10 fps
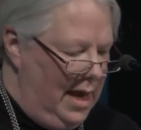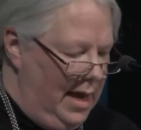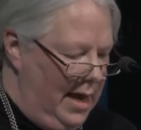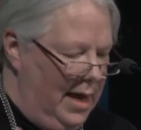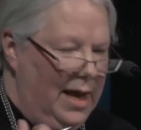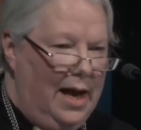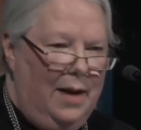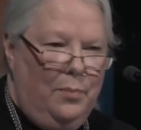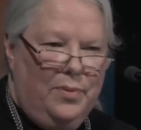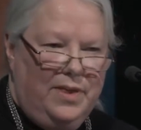uh,
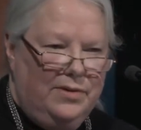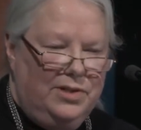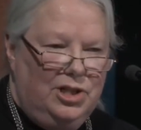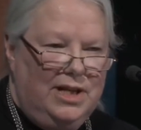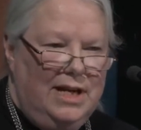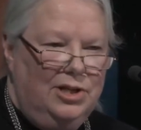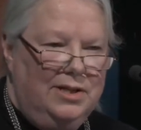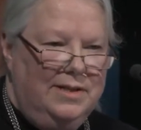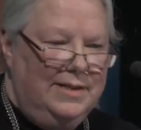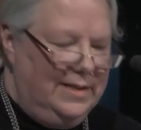up with those
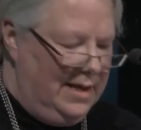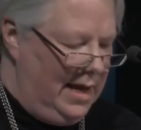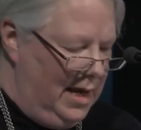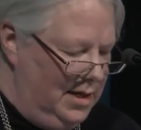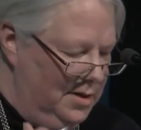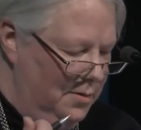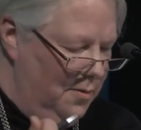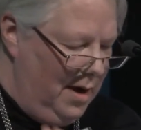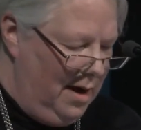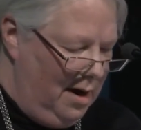changes, and
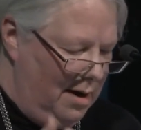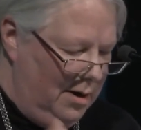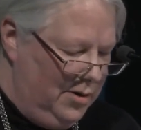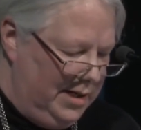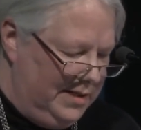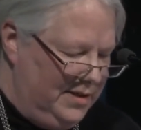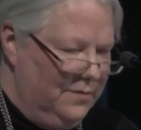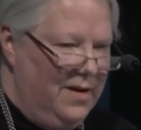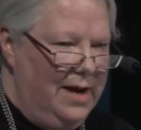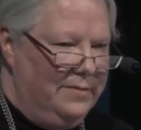you are going to
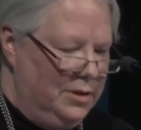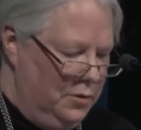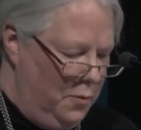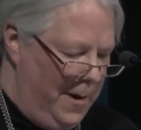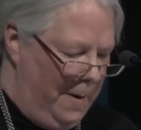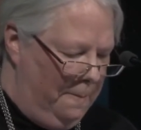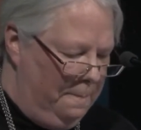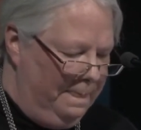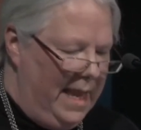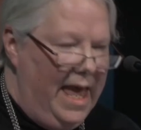survive and do well.
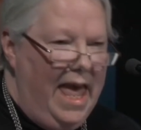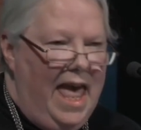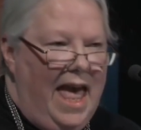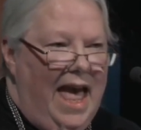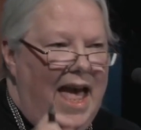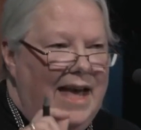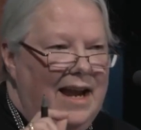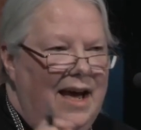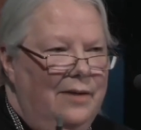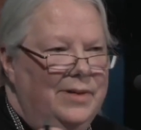And
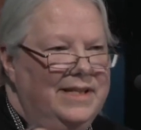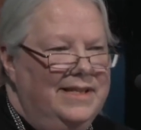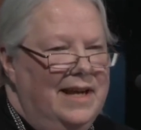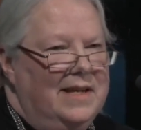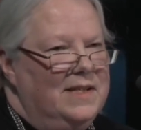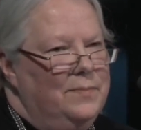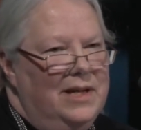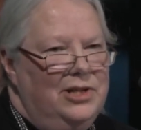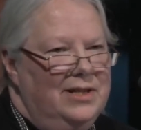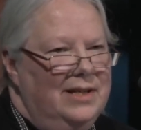I would say,
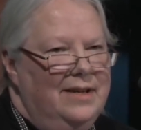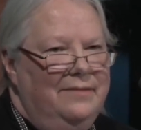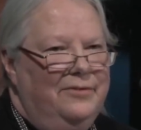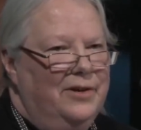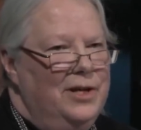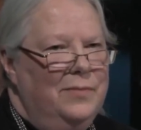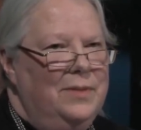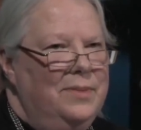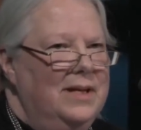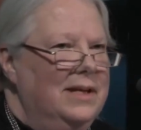especially for
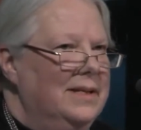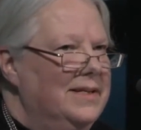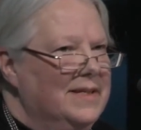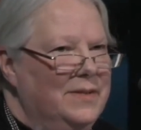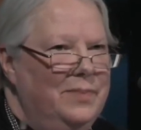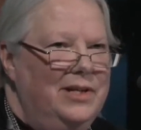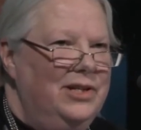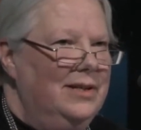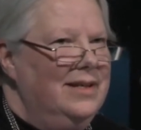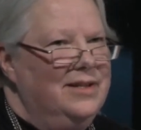human beings,
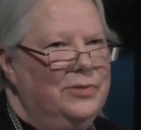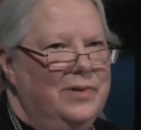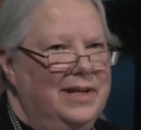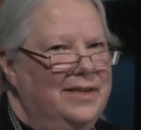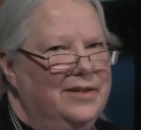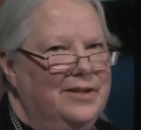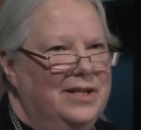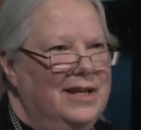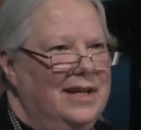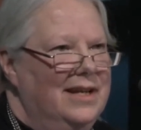especially in
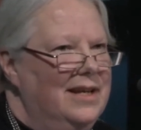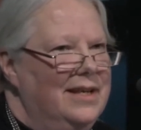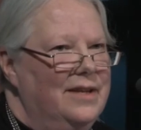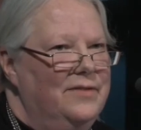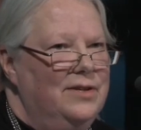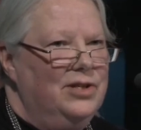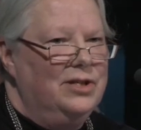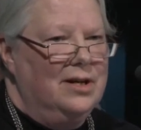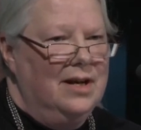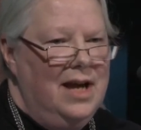2013 and in the
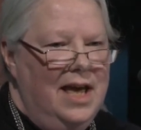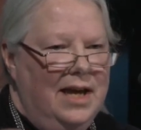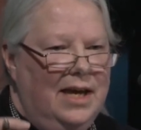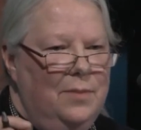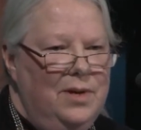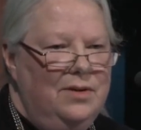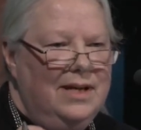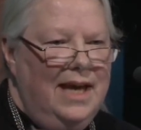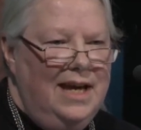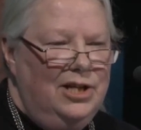future,
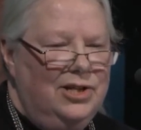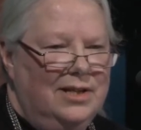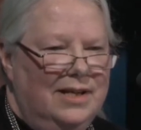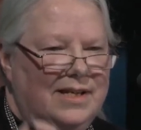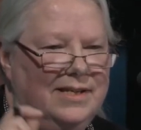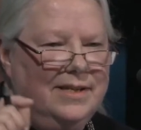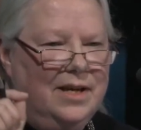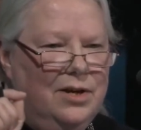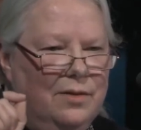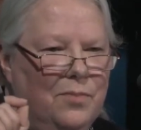communication is
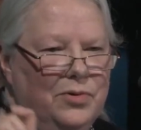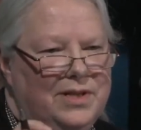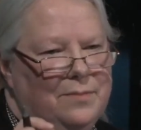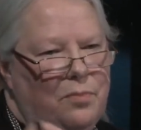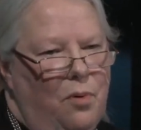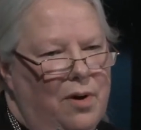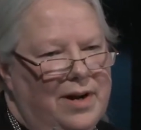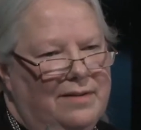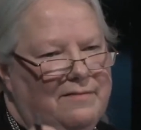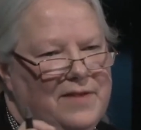your most
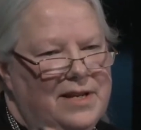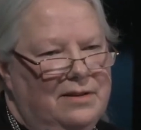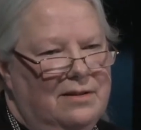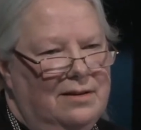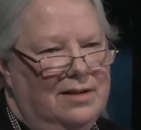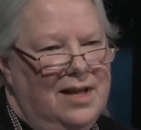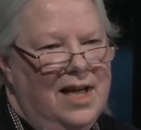important vehicle